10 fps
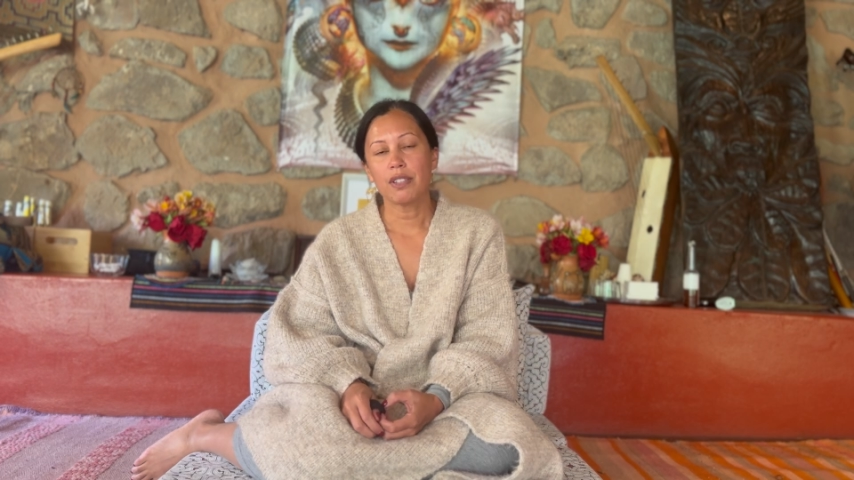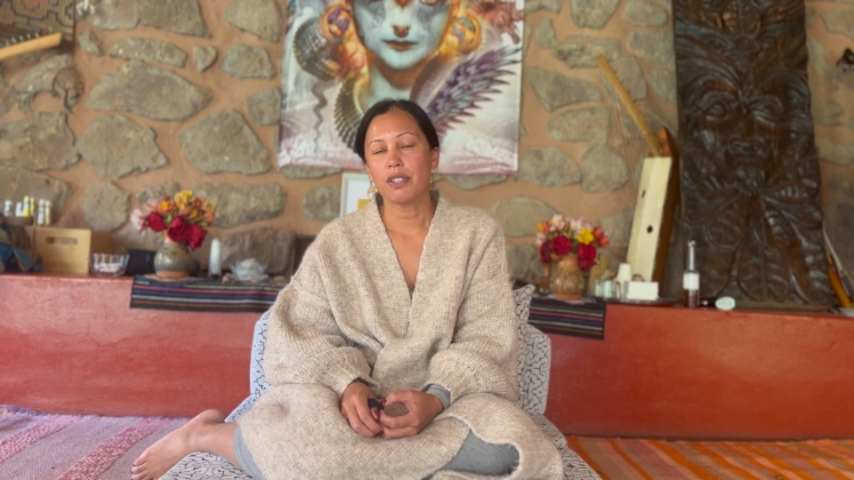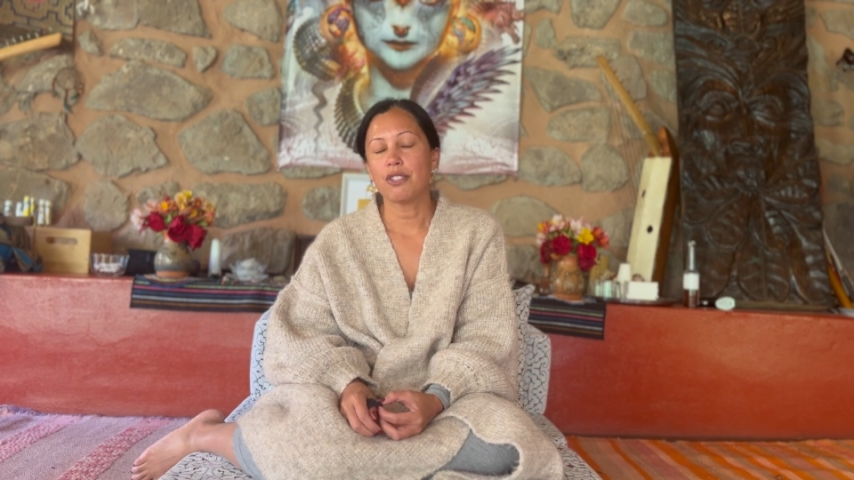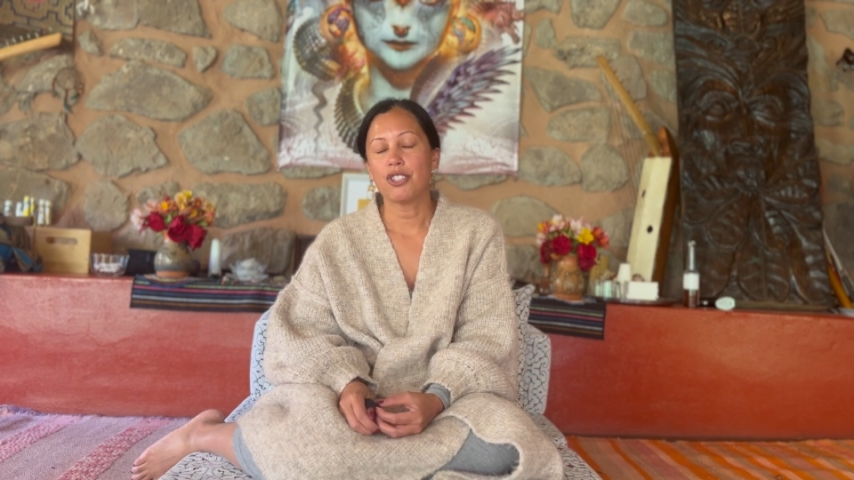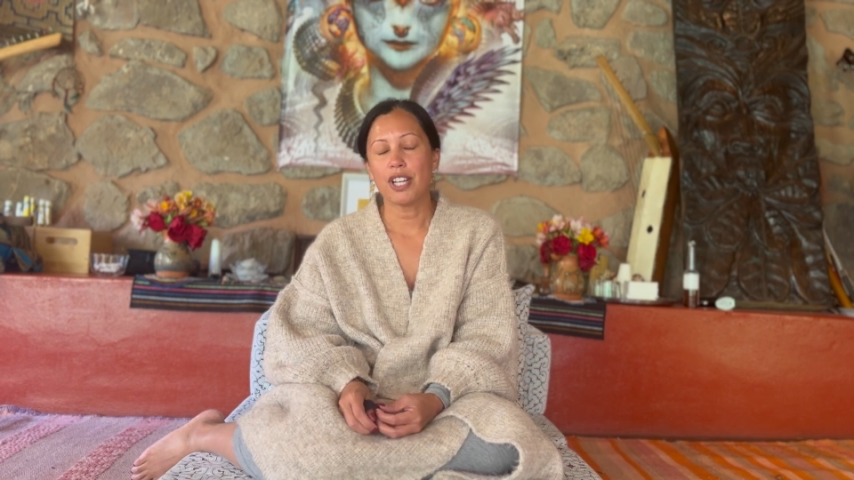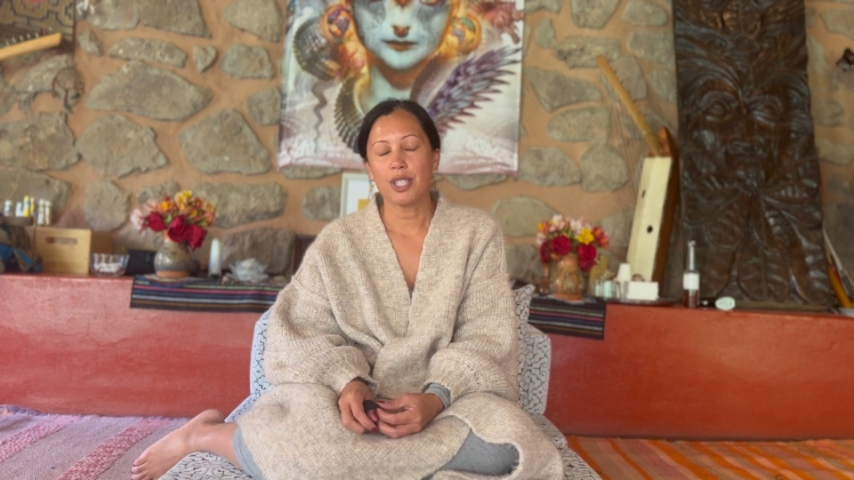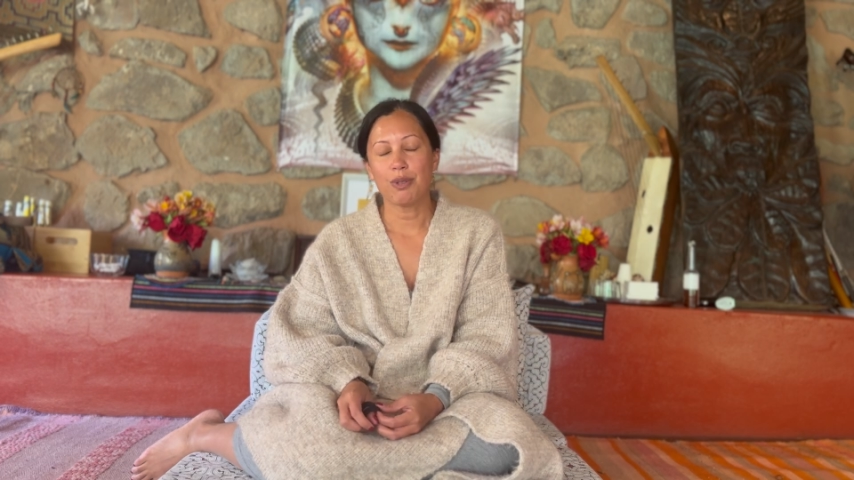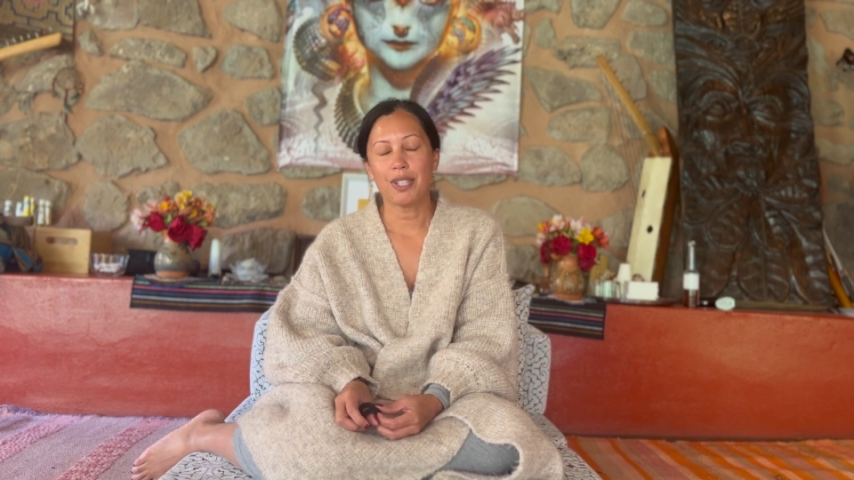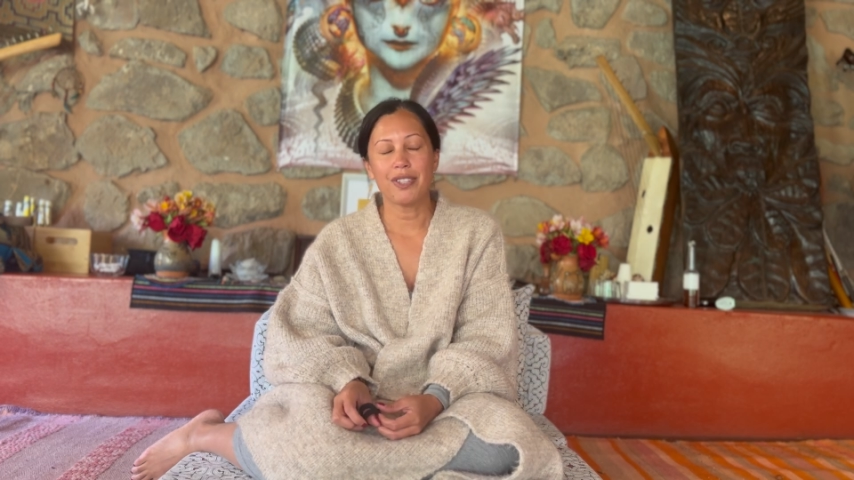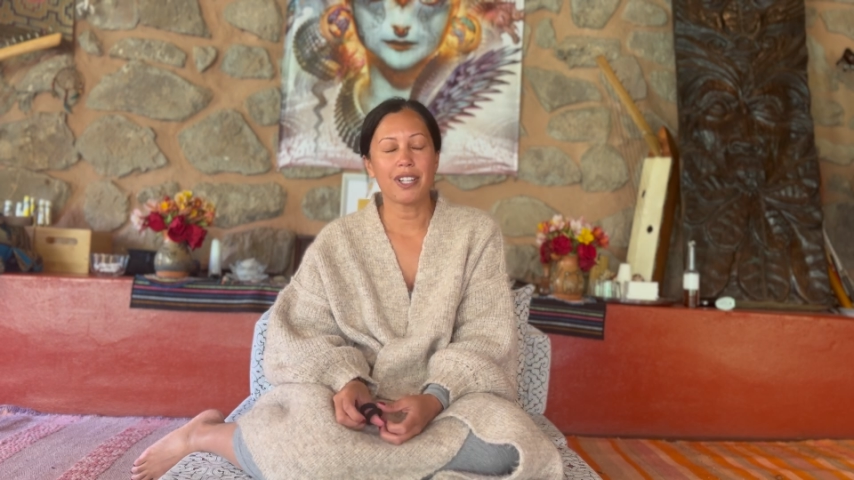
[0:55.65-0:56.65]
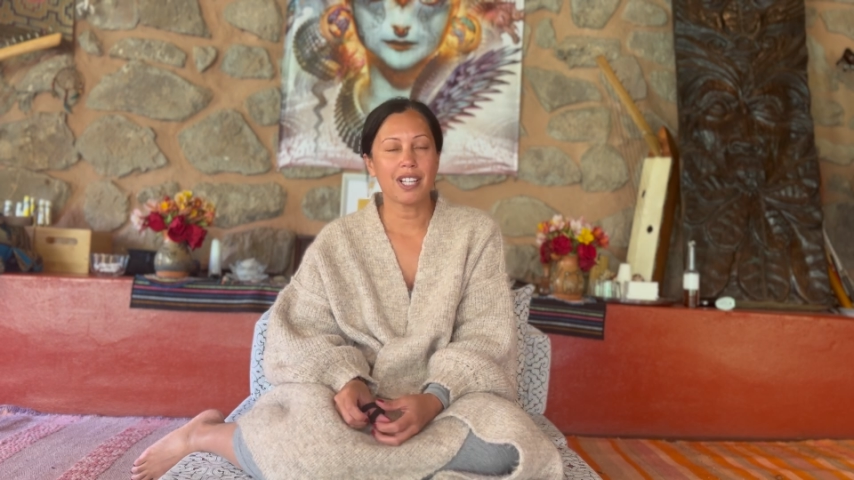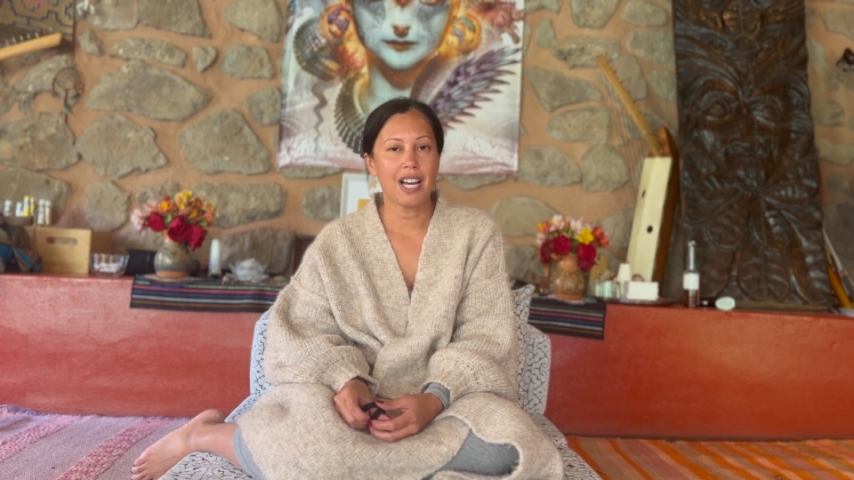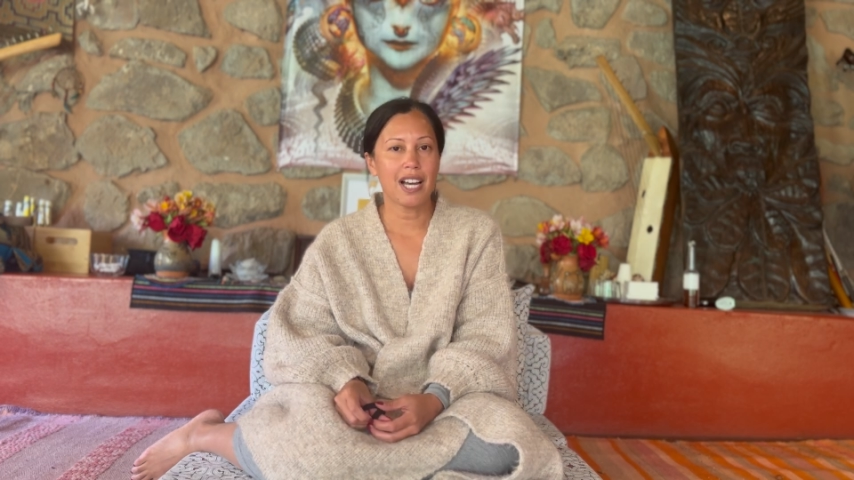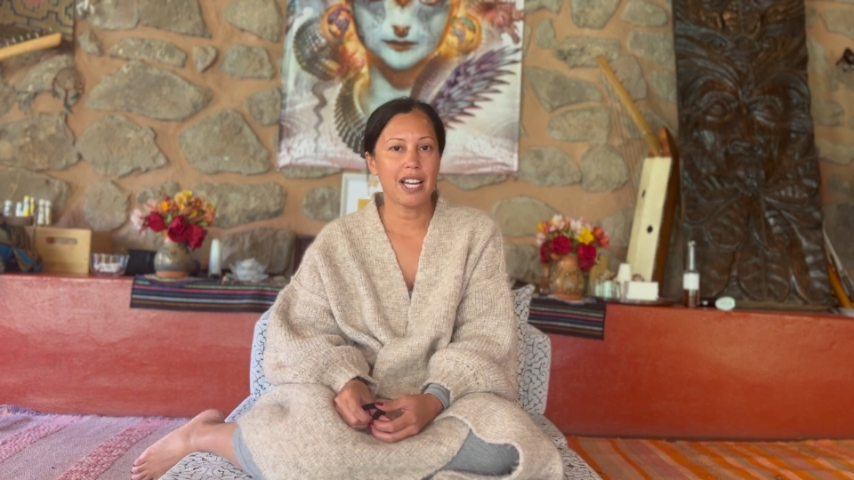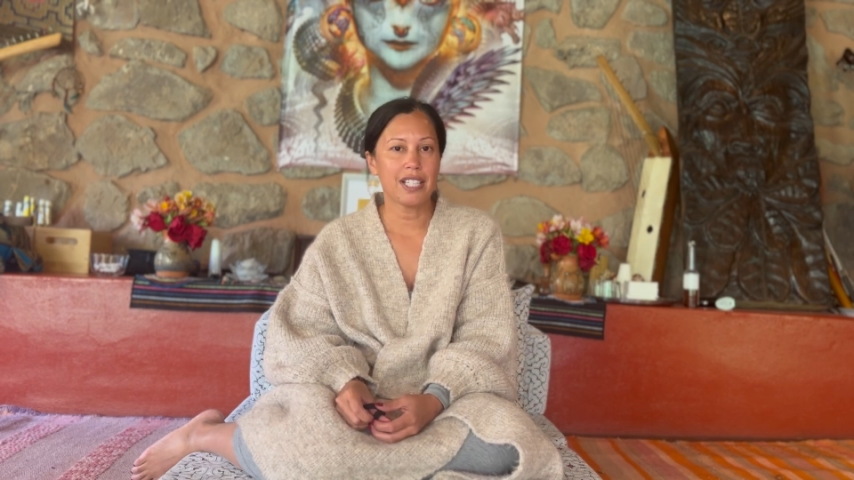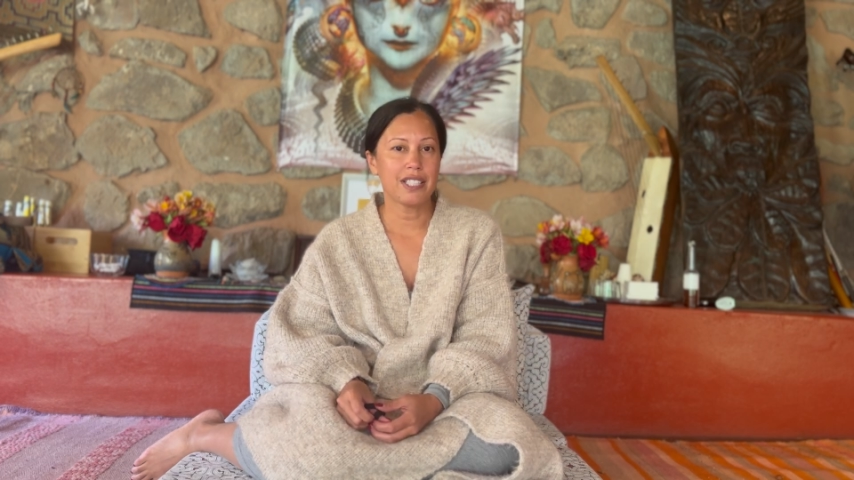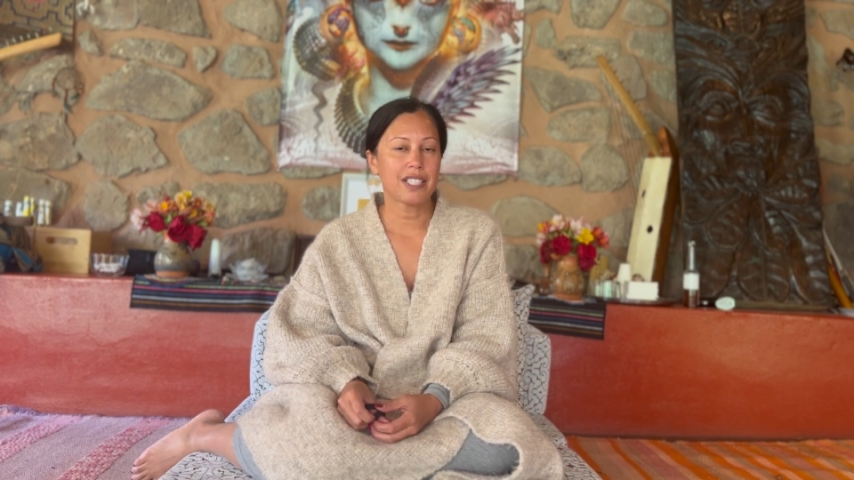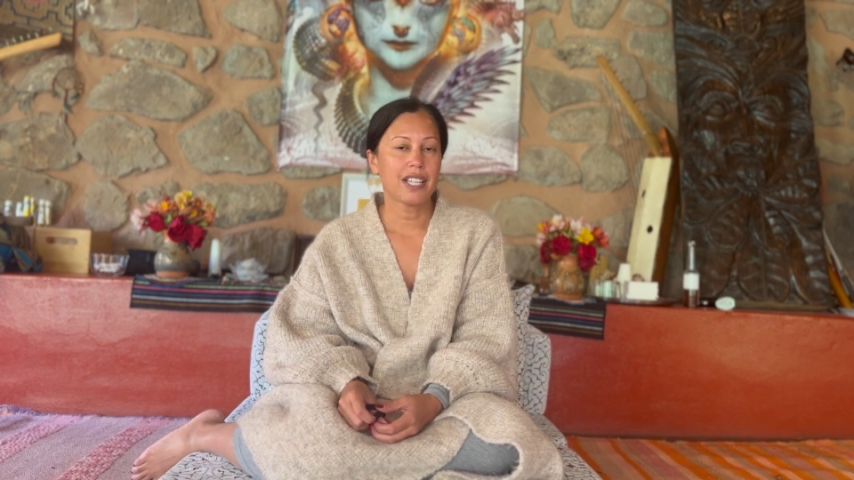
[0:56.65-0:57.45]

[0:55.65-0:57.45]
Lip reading: they're genuine, they're kind,